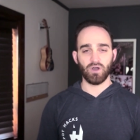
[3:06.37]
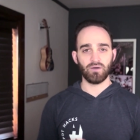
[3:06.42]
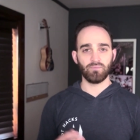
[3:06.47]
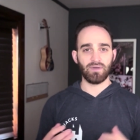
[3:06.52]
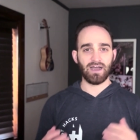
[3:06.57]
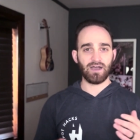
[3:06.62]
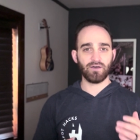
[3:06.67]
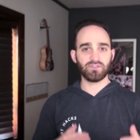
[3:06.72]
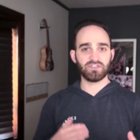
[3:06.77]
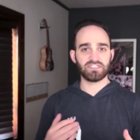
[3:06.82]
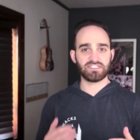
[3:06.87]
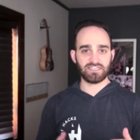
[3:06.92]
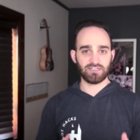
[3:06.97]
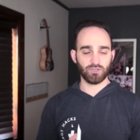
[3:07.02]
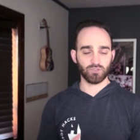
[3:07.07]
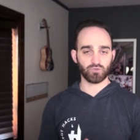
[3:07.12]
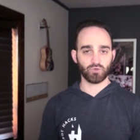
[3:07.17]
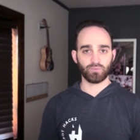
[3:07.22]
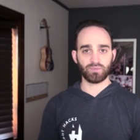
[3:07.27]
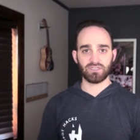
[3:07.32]
how these
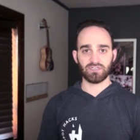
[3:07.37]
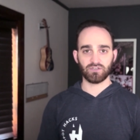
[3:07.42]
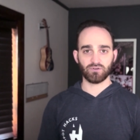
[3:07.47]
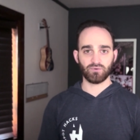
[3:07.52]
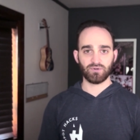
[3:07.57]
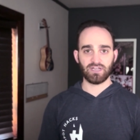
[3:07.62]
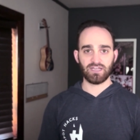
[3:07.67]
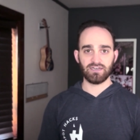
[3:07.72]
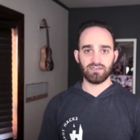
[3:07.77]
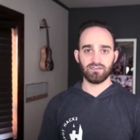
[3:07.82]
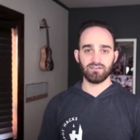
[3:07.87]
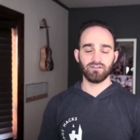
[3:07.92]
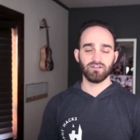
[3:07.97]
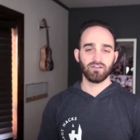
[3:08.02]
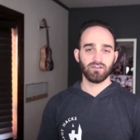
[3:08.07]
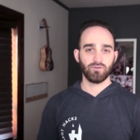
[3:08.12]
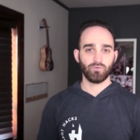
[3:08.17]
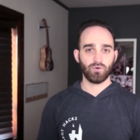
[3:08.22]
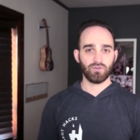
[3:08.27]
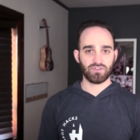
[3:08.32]
deals were being created,
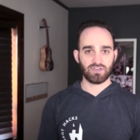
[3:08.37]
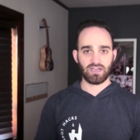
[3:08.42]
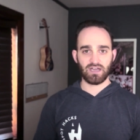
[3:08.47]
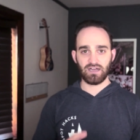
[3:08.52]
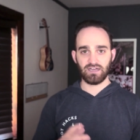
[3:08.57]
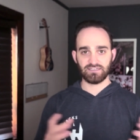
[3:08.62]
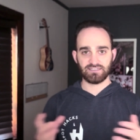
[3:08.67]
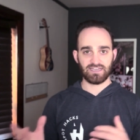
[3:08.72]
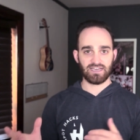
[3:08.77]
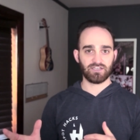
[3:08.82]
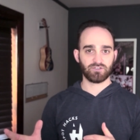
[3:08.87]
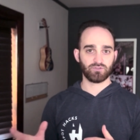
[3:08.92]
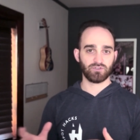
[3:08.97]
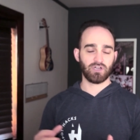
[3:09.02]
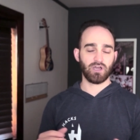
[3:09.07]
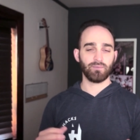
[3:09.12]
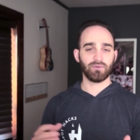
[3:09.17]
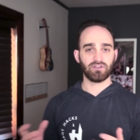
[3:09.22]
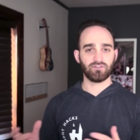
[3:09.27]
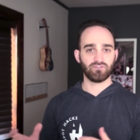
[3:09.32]
where the contacts are
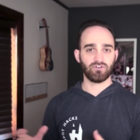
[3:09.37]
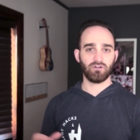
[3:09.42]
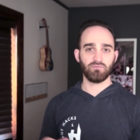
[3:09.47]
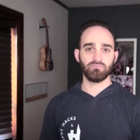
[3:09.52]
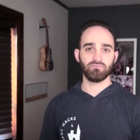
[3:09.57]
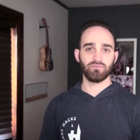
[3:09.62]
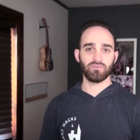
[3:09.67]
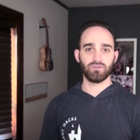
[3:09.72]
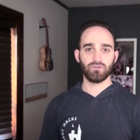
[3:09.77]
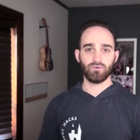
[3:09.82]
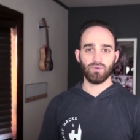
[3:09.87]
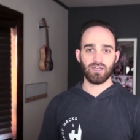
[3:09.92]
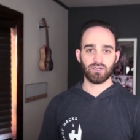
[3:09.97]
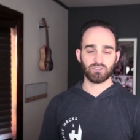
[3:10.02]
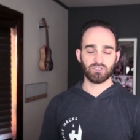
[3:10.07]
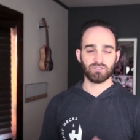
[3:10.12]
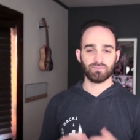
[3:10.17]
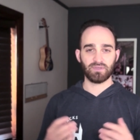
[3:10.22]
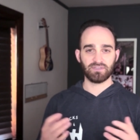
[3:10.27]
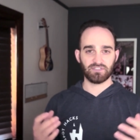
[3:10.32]
coming from, who
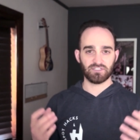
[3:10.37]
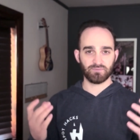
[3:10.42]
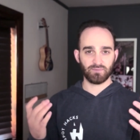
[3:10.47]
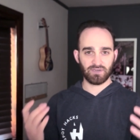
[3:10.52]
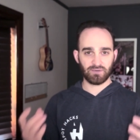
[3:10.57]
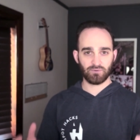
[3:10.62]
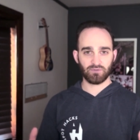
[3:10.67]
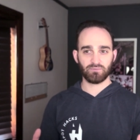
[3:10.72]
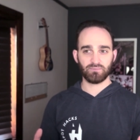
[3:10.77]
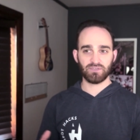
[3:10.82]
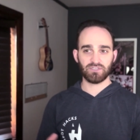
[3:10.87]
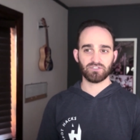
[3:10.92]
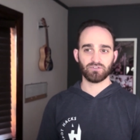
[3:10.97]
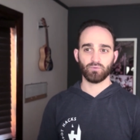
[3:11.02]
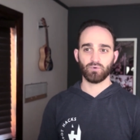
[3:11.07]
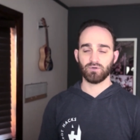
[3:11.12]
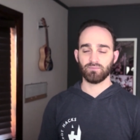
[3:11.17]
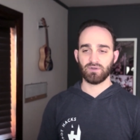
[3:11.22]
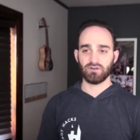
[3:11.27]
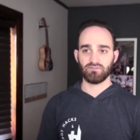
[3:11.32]
actually spent this money with me, so
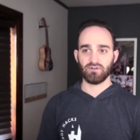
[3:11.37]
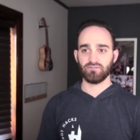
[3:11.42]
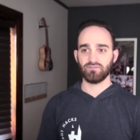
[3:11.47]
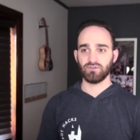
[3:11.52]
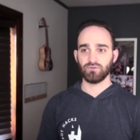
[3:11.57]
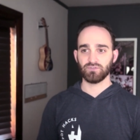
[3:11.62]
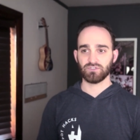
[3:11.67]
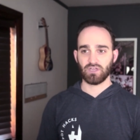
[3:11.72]
where my revenue is